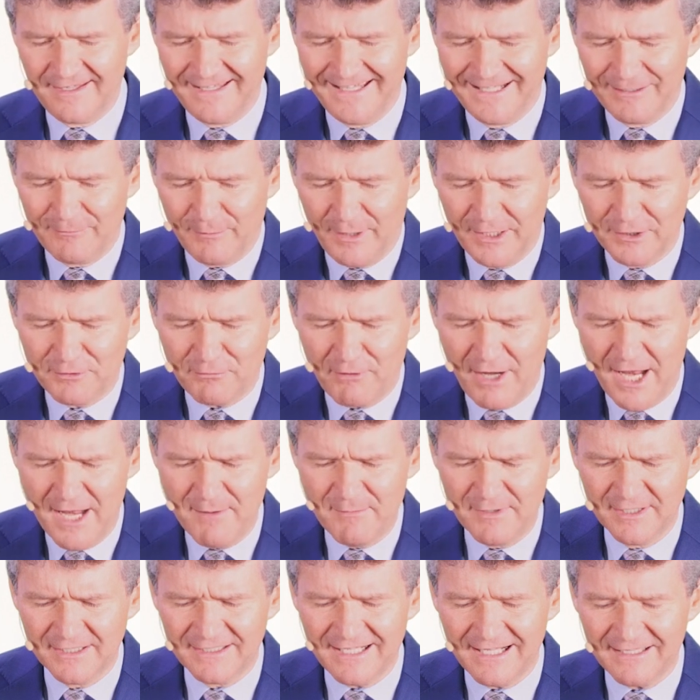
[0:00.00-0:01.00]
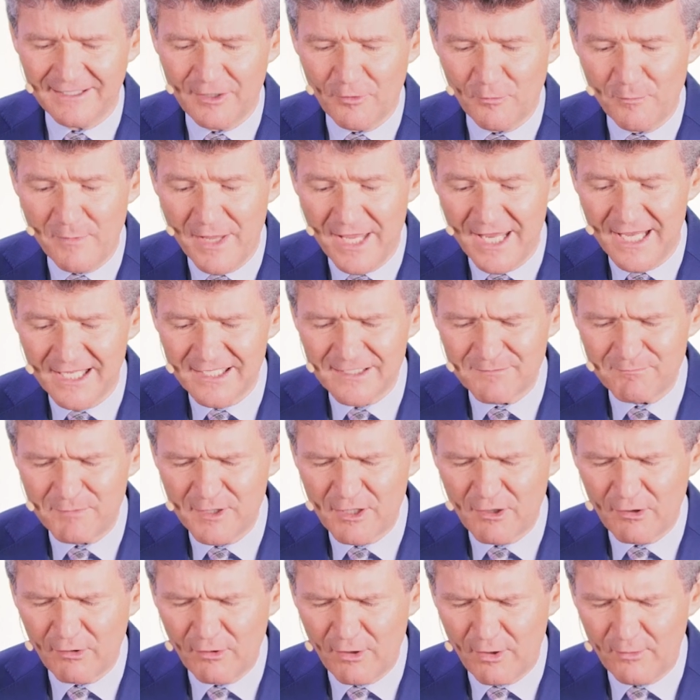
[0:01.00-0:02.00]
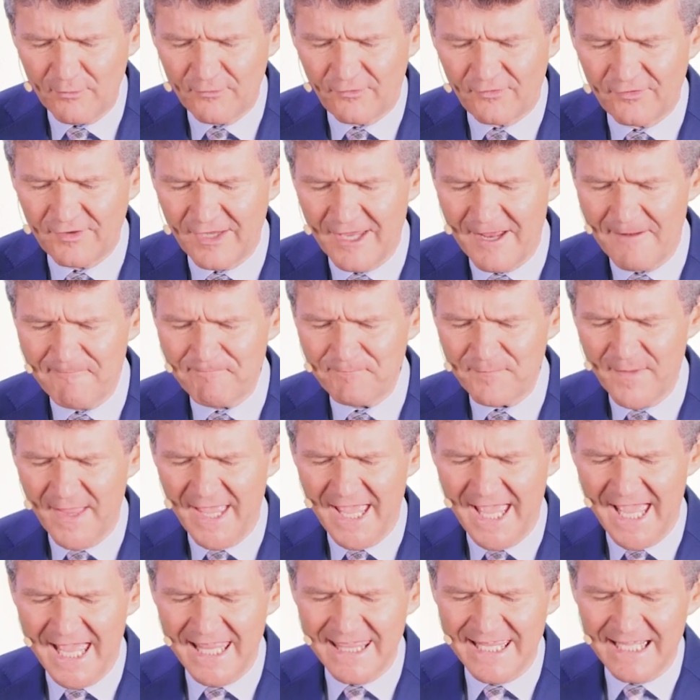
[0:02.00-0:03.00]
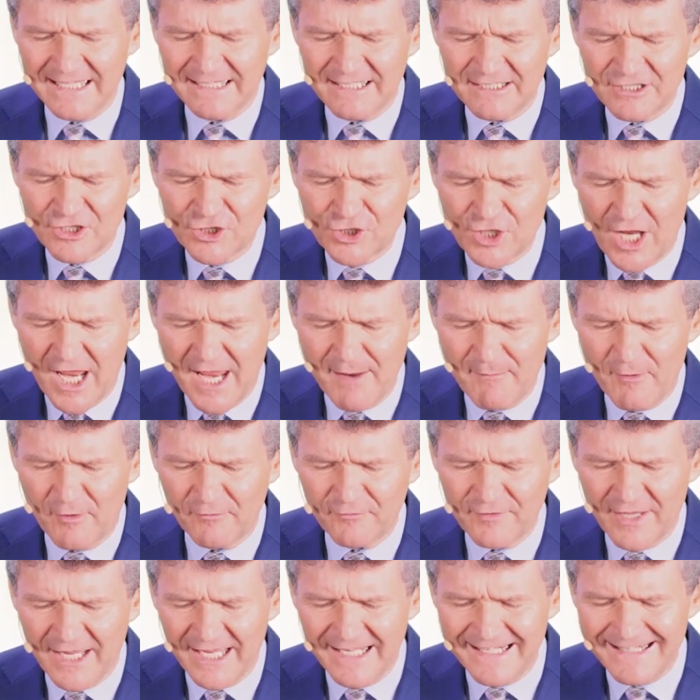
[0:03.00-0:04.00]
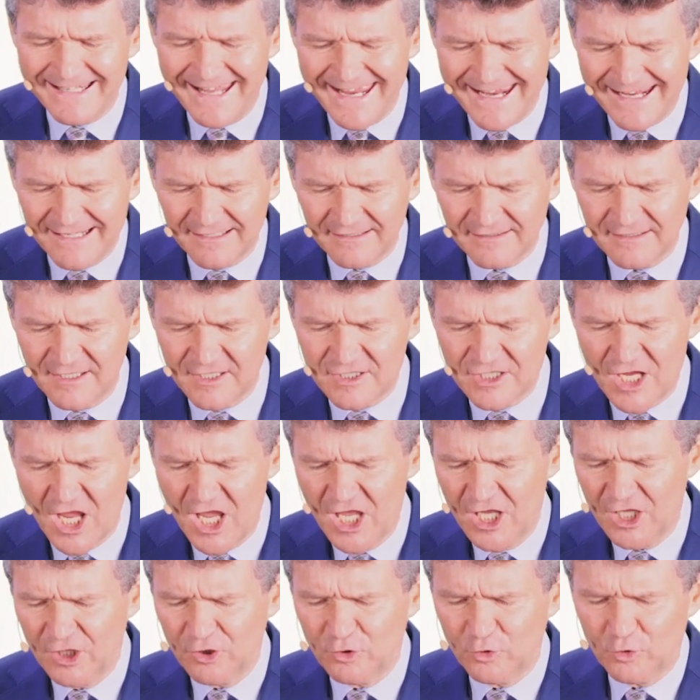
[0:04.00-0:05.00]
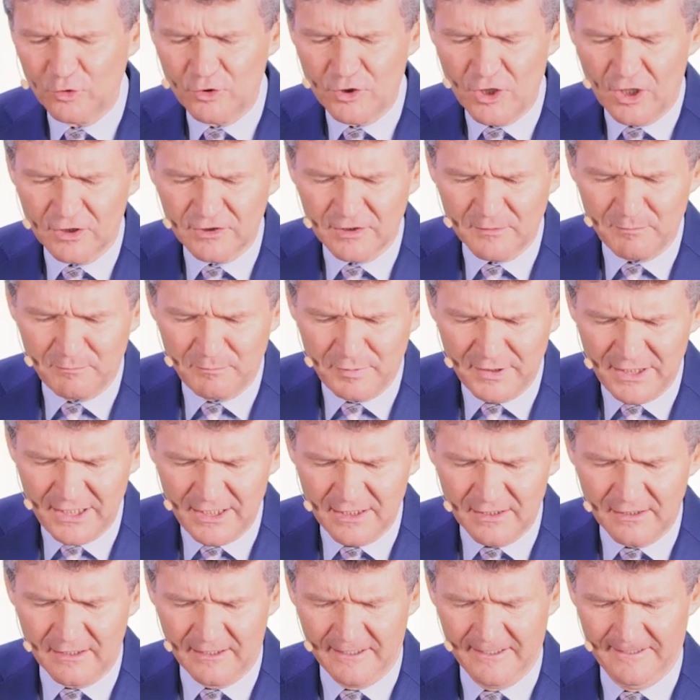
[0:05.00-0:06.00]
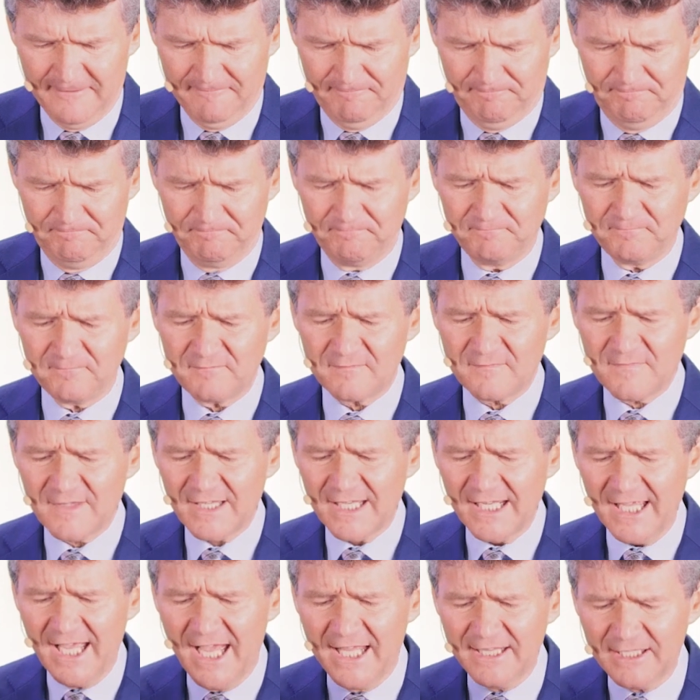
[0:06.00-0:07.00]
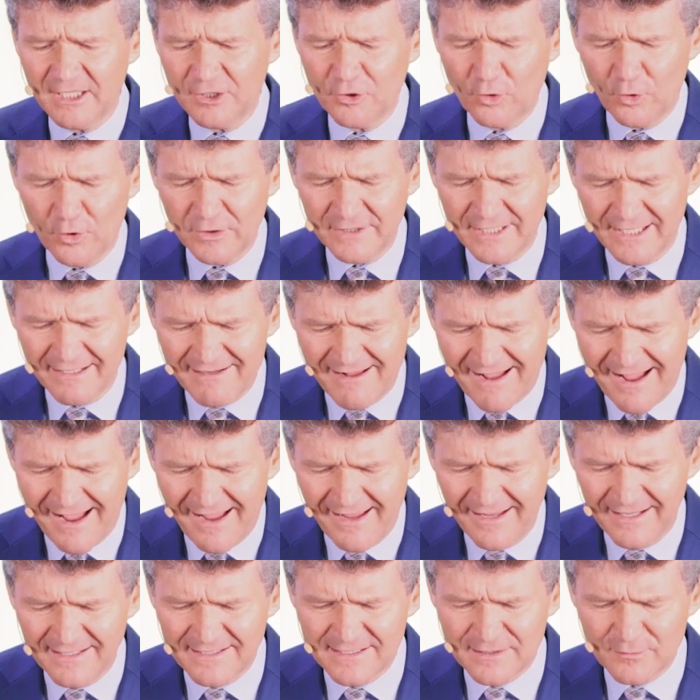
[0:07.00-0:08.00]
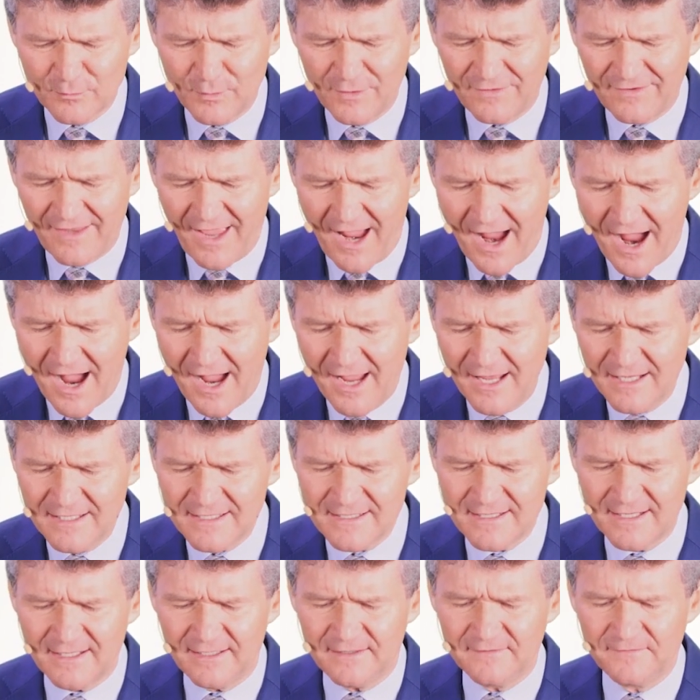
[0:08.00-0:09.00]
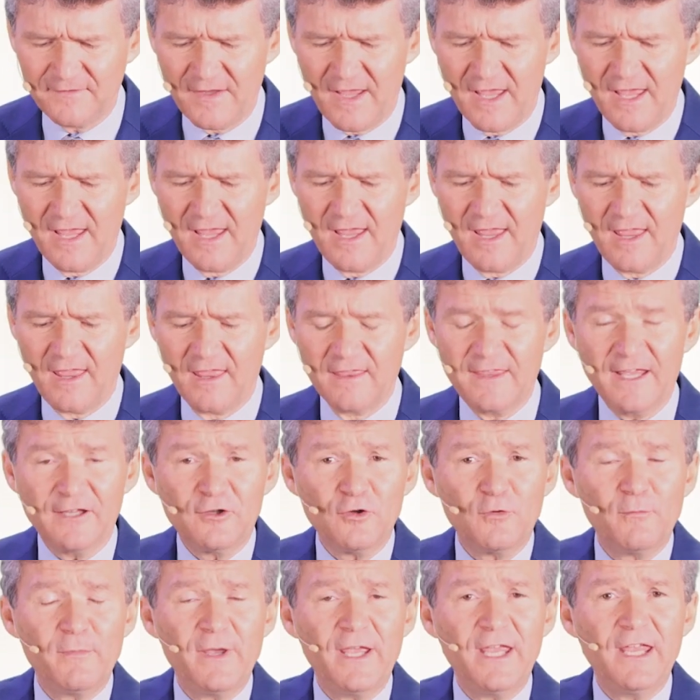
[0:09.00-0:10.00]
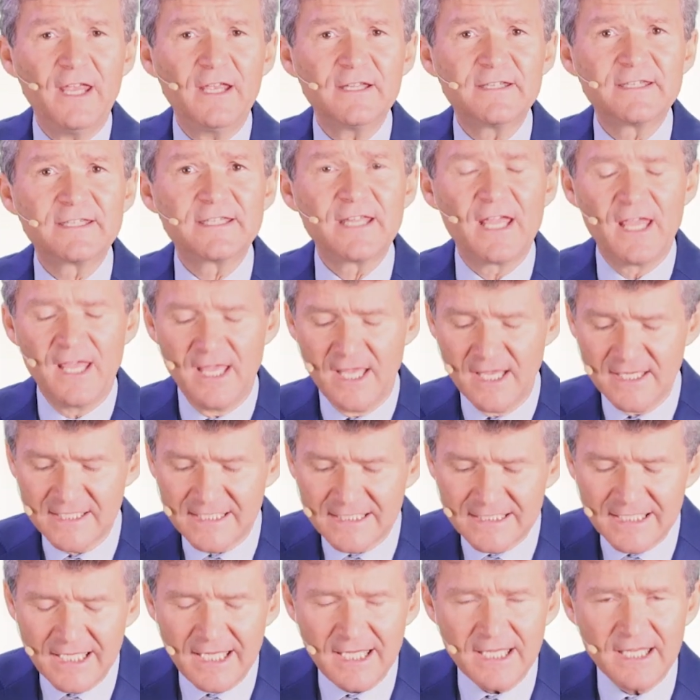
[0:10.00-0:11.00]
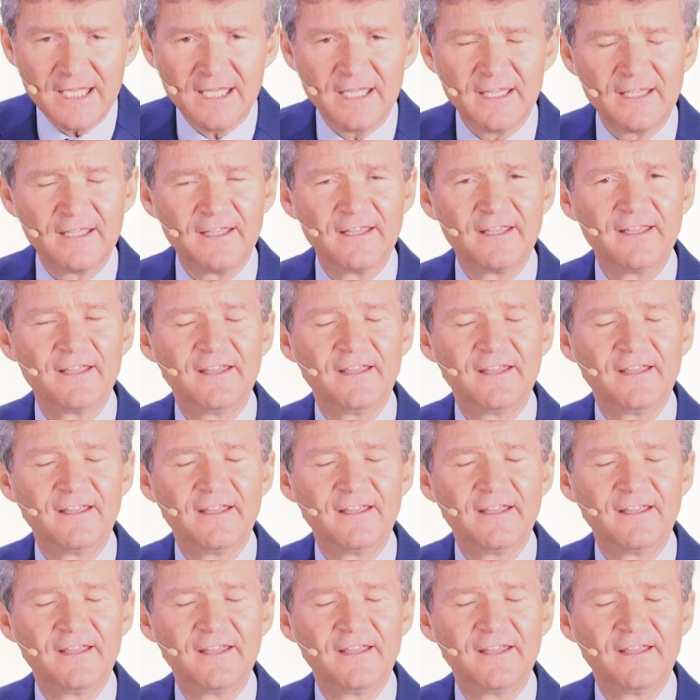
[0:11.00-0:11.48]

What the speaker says: and white raiment, that thou mayest be clothed, and that the shame of thy nakedness do not appear, and anoint thine eyes with eye salve, that thou mayest see.